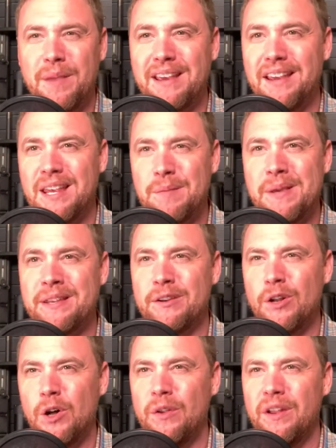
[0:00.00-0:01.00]
he made it
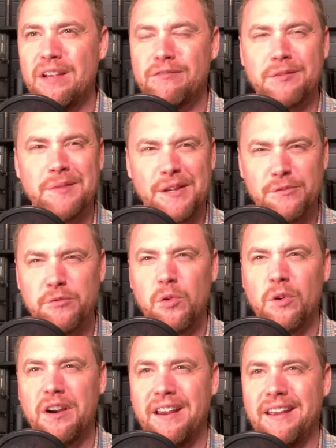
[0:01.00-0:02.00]
all day from like
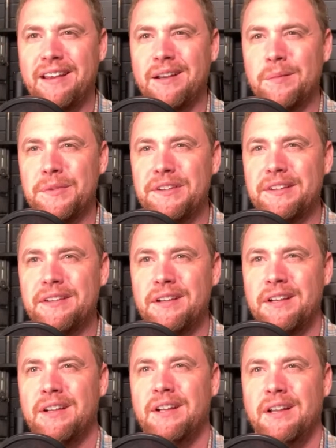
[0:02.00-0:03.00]
4 a.m. to
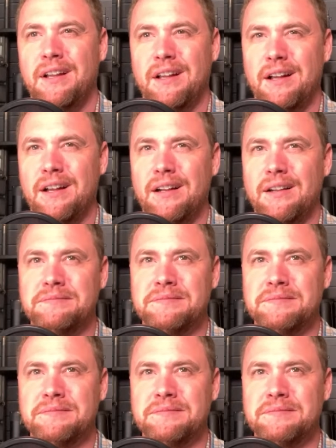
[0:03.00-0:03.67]
uh,